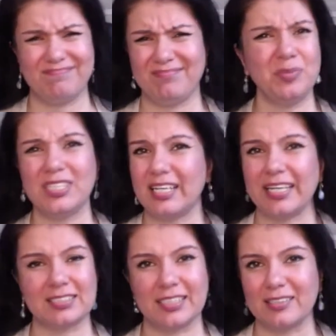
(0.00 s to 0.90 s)
Nobody
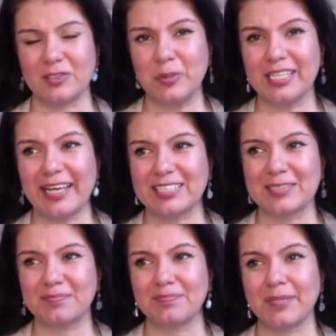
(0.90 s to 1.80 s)
likes that. Nobody
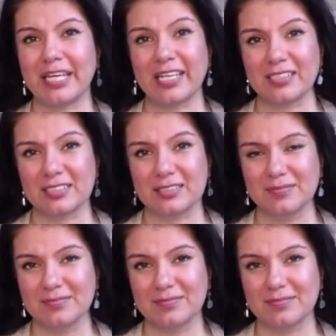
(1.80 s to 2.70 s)
likes pickings,
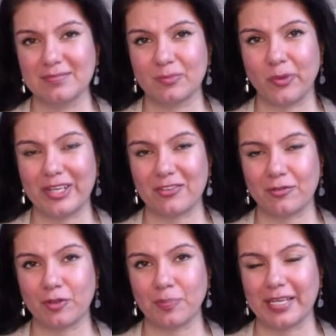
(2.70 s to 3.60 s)

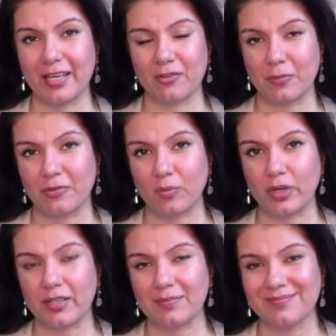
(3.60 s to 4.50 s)
wasteful pickings from
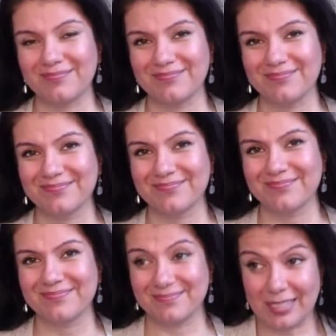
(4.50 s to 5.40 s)
somewhere.
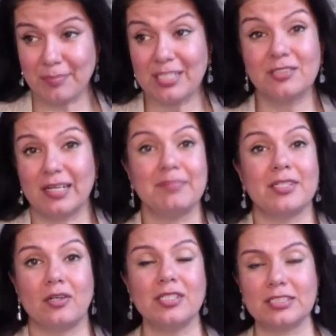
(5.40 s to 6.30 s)
I'm
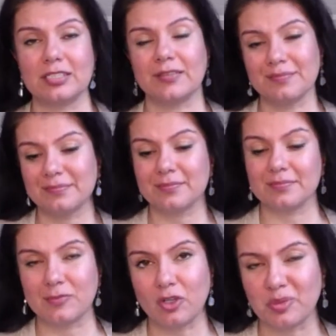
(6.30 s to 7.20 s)
being honest here,
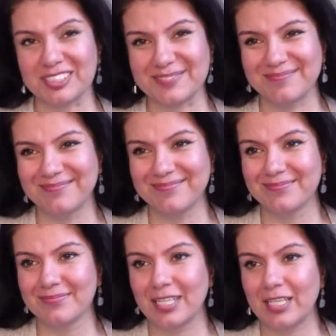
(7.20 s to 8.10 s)
always.
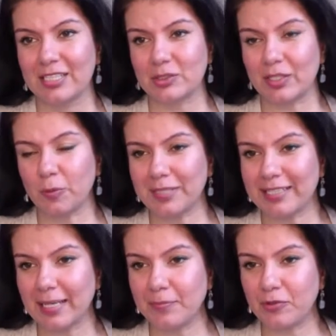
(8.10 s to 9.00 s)
So I hope
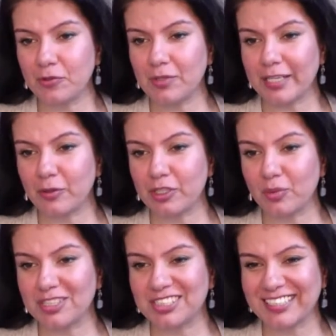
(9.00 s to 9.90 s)
that helps you. I know you're
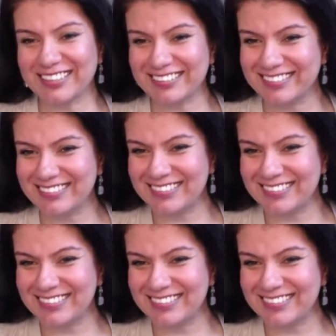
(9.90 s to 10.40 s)
watching.